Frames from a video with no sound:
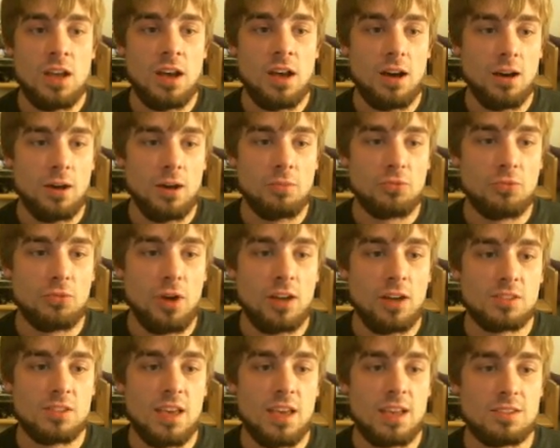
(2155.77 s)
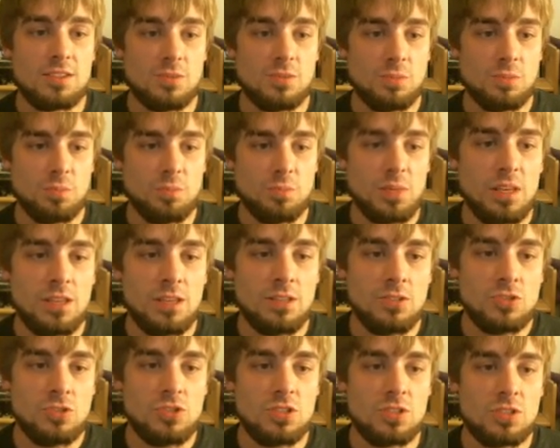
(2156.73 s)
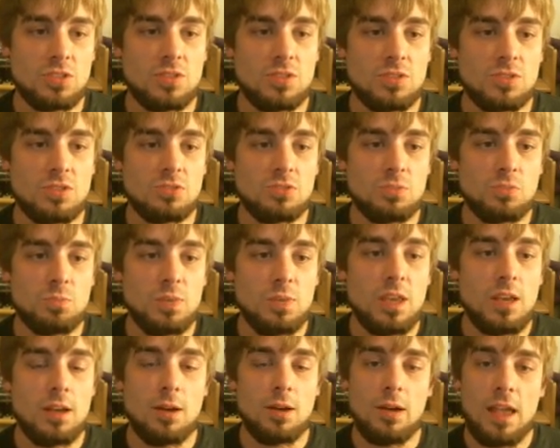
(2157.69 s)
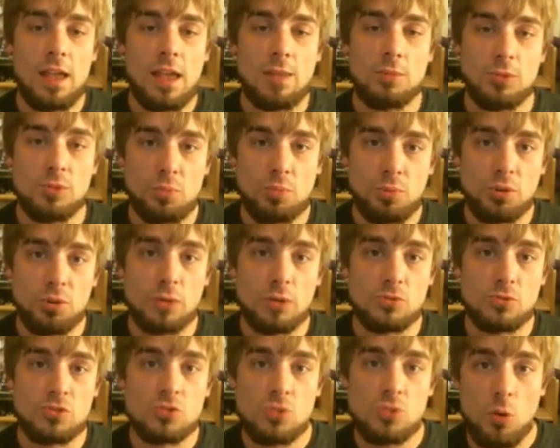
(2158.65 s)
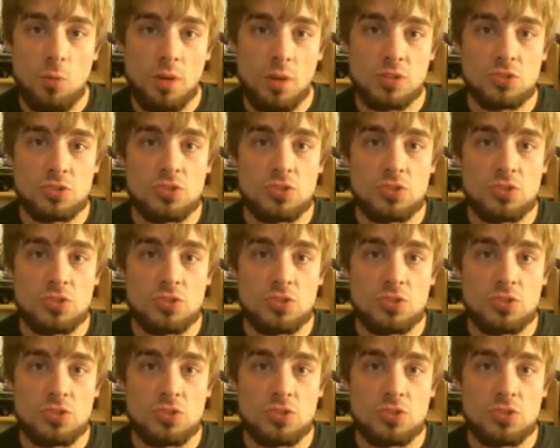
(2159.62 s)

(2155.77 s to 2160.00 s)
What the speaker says: Frostlass being able to put out so much